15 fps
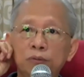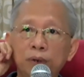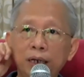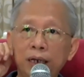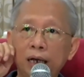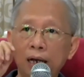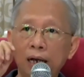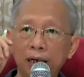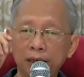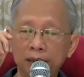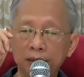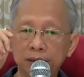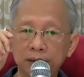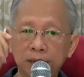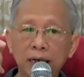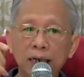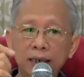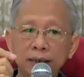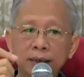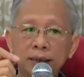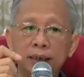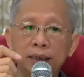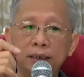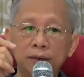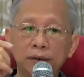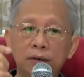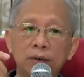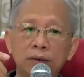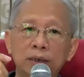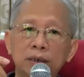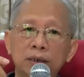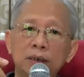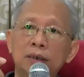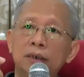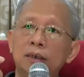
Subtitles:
When I arise that thought,